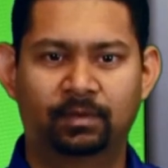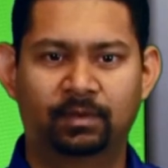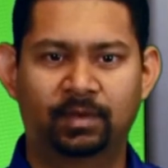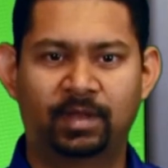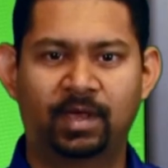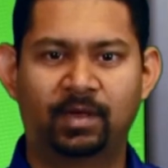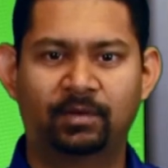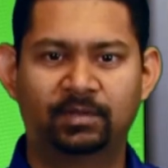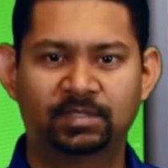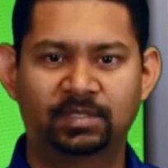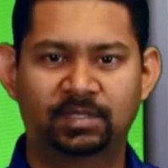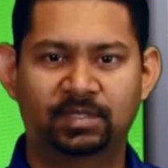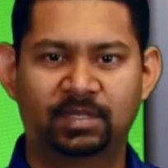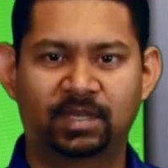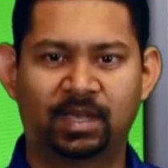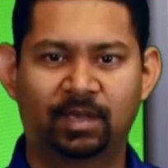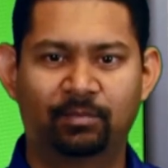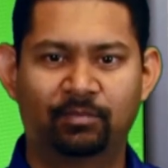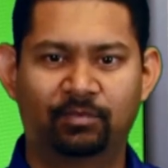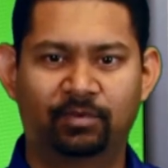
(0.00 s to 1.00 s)
Now it's
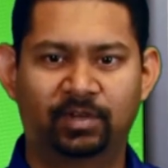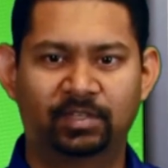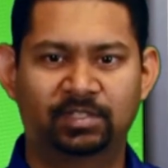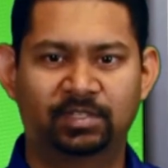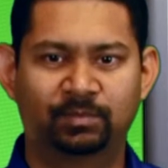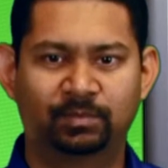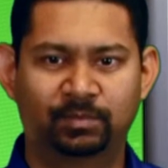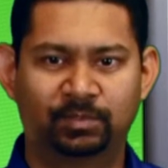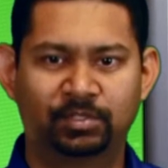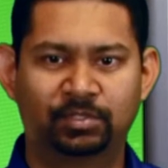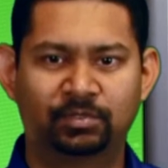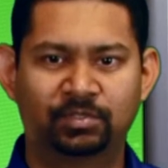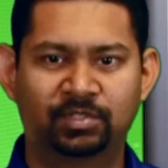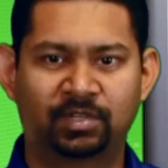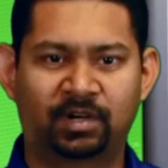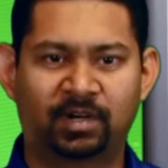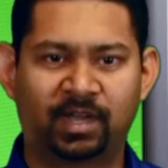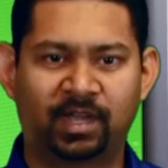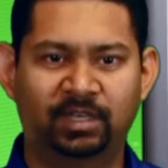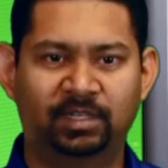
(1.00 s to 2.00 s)
time for us to choose
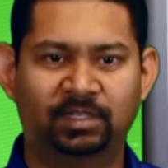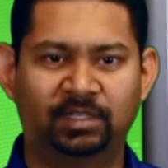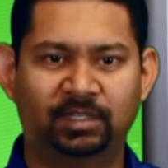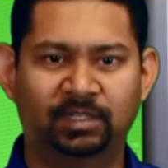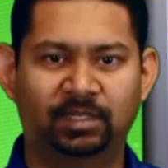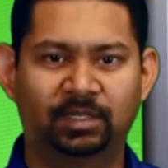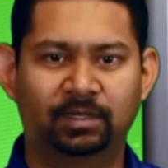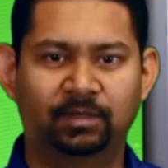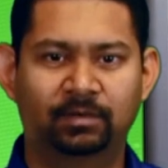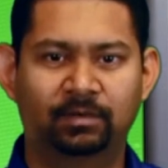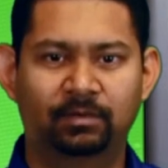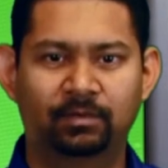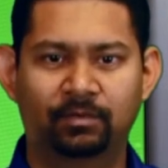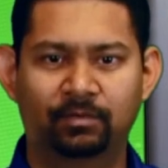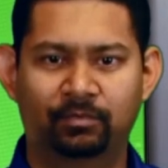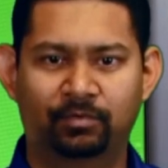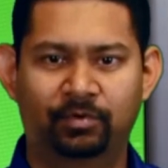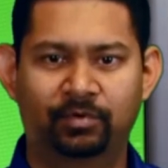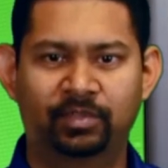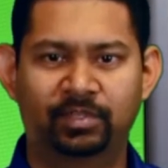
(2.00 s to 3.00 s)
our IDE.
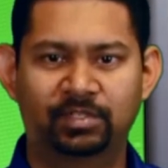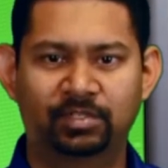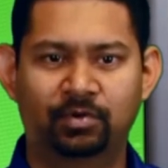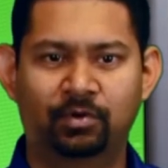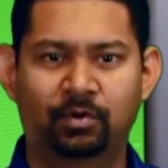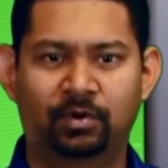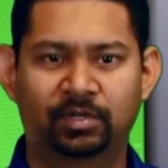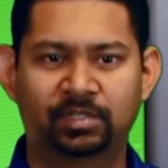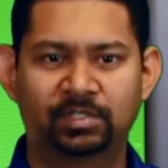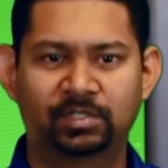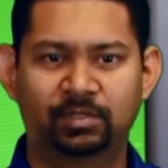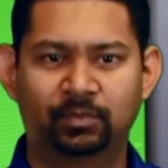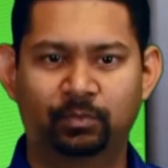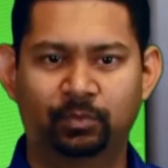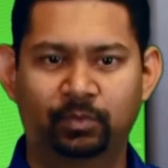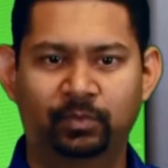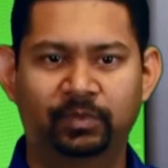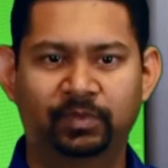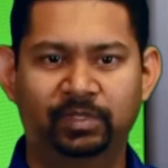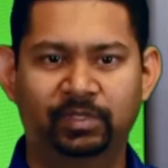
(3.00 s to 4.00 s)
For this course,
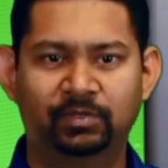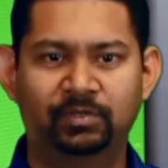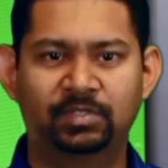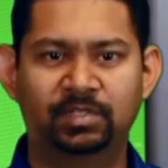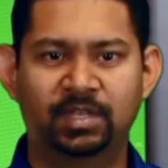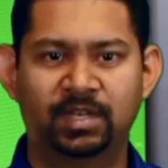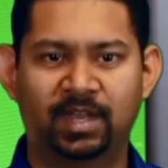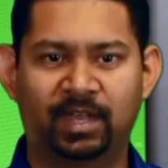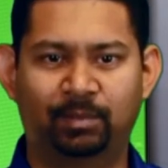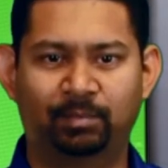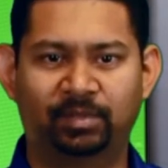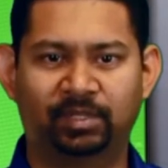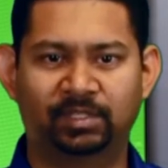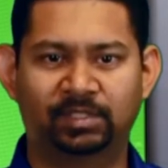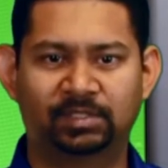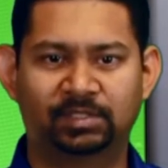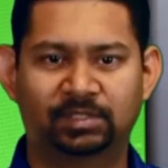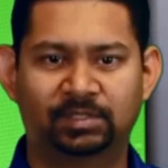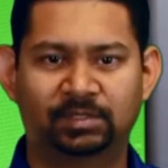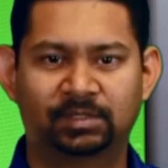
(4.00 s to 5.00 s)
we will use
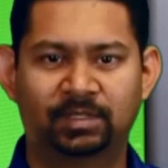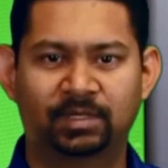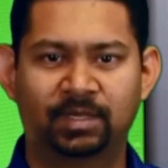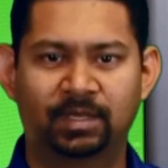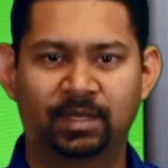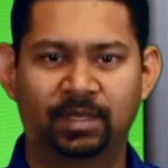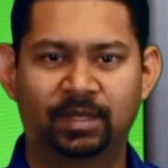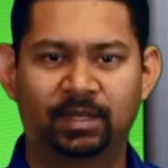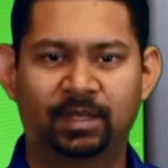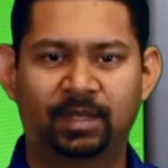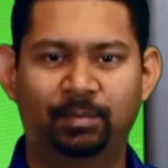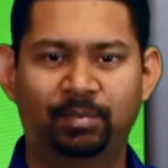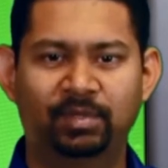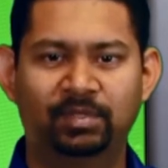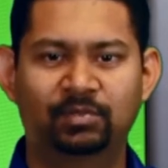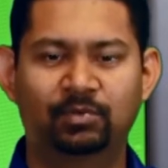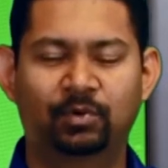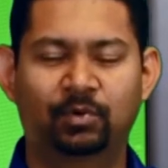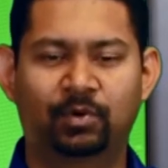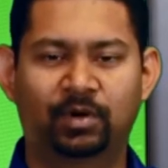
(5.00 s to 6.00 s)
NetBeans.
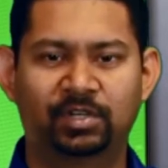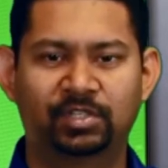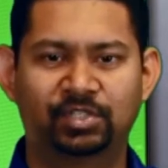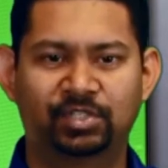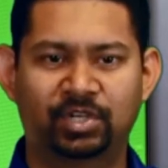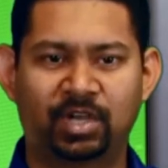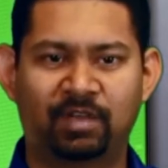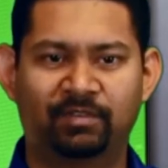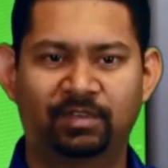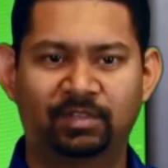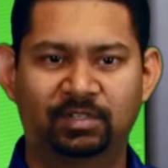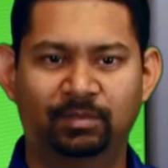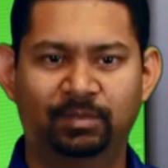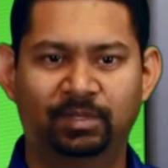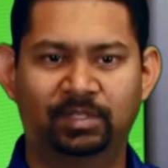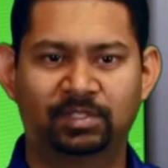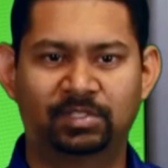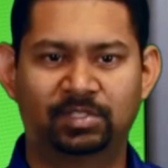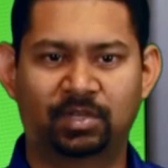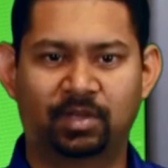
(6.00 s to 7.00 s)
NetBeans requires Java to
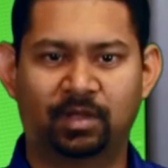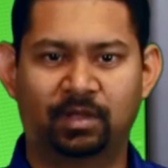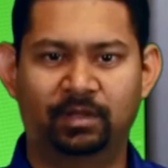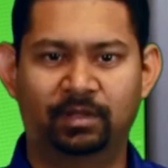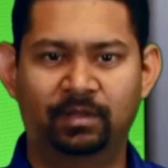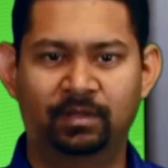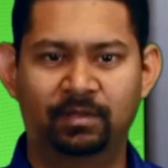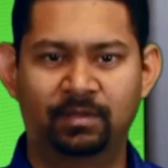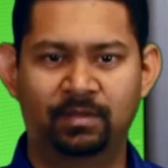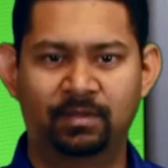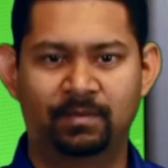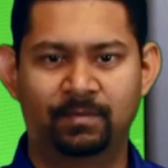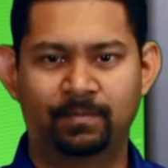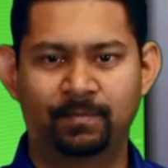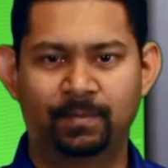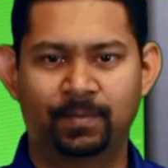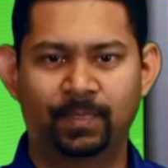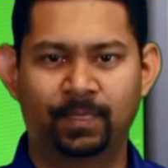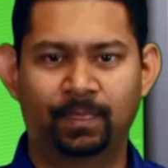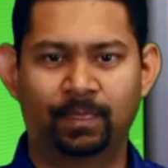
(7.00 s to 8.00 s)
be installed.
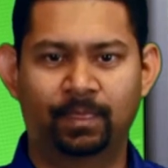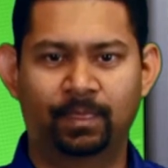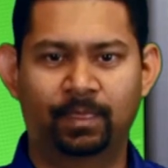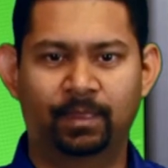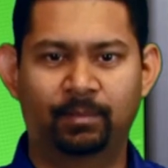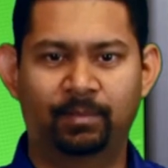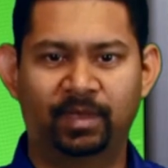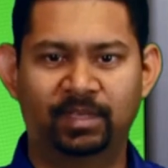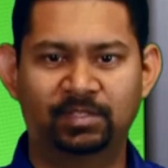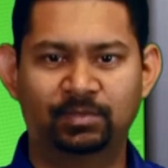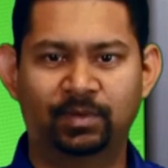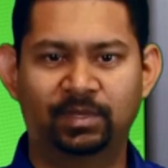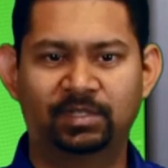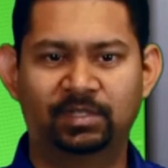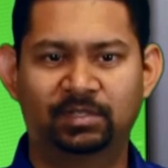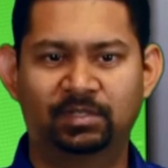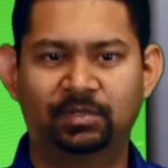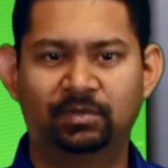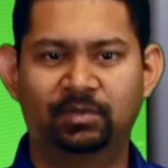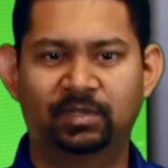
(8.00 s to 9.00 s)
The best way
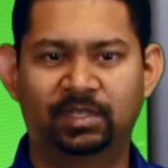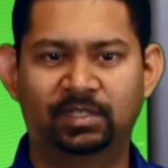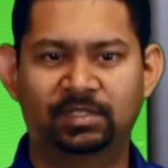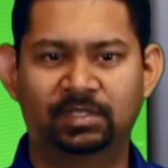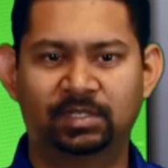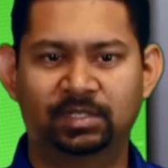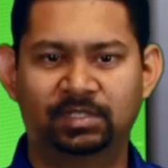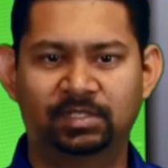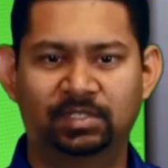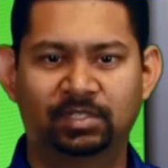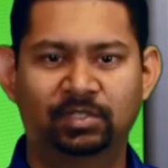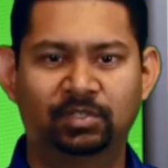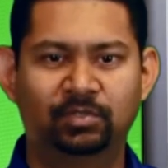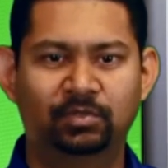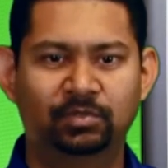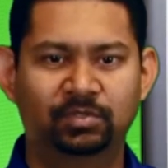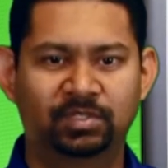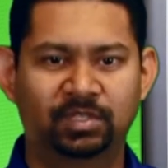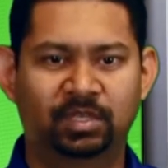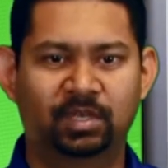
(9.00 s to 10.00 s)
to do this is to
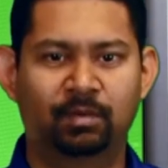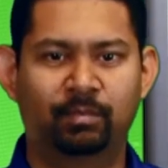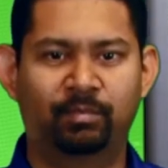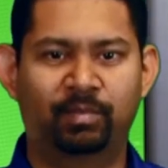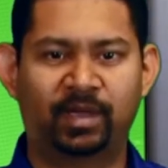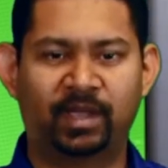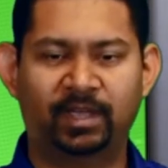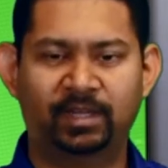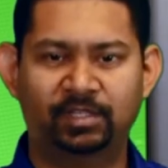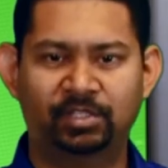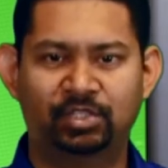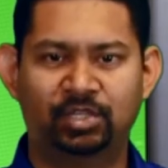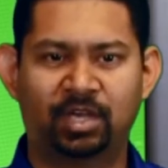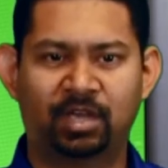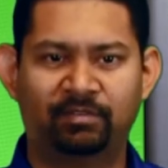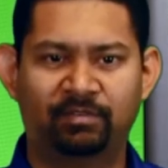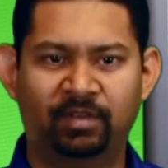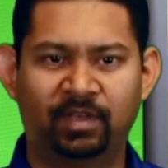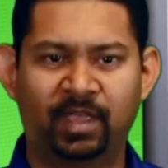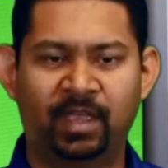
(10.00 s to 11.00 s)
use the combined
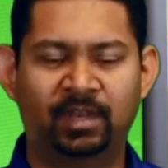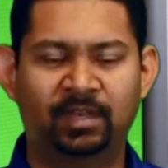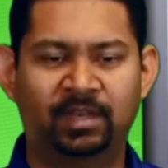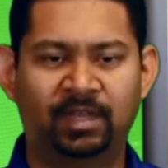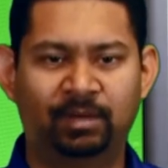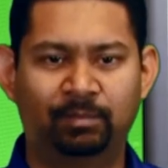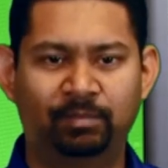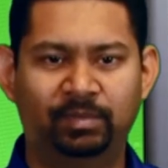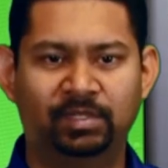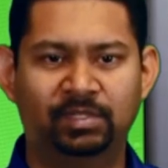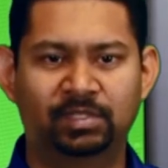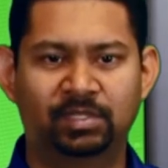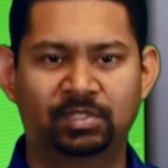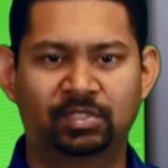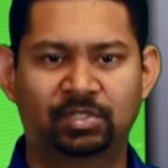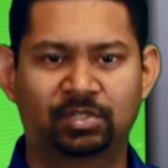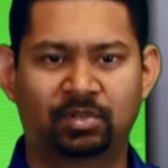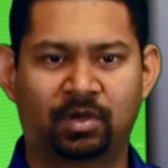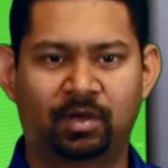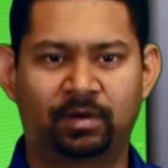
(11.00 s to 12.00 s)
Java and NetBeans
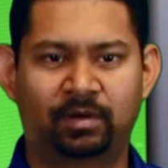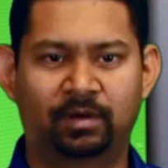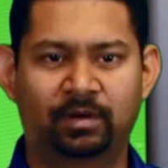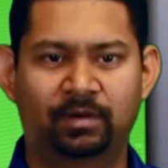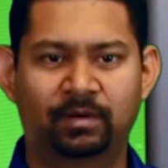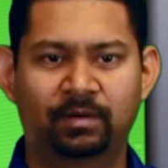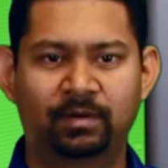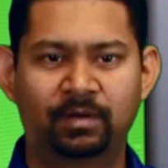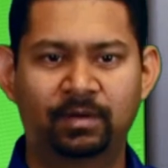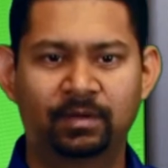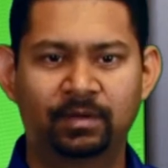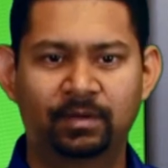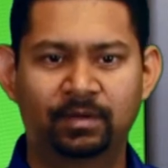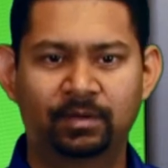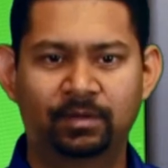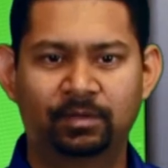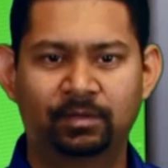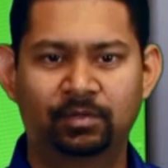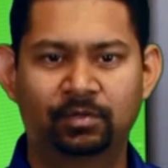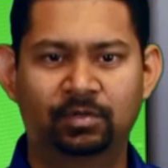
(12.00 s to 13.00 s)
installer.
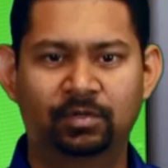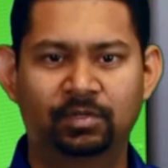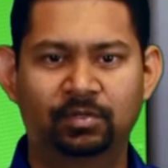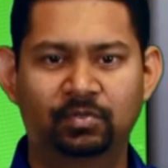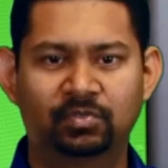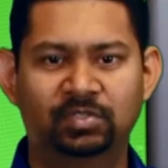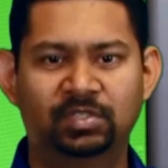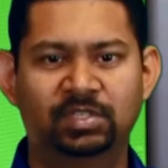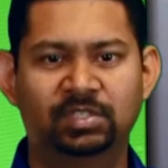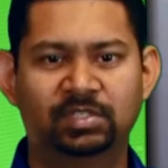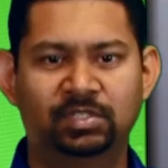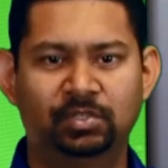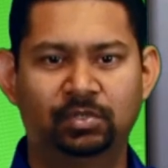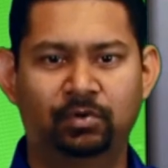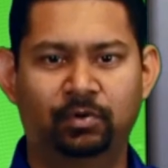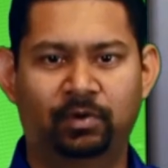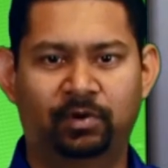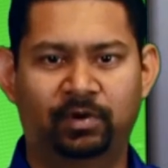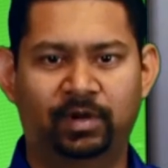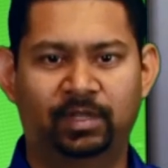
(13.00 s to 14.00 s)
You can use this
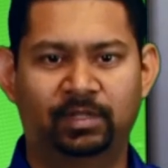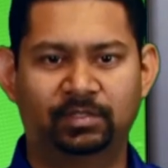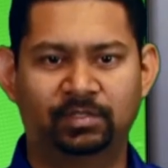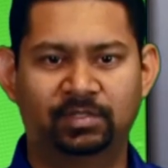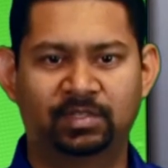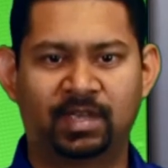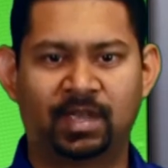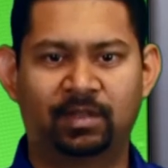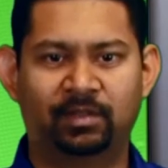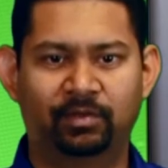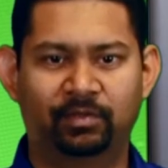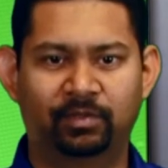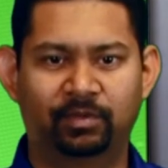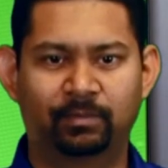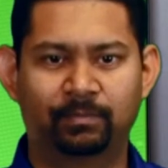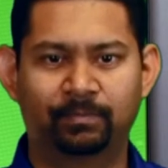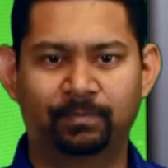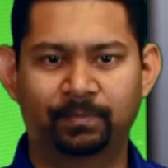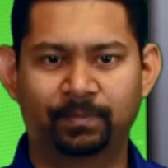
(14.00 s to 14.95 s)
URL to download them.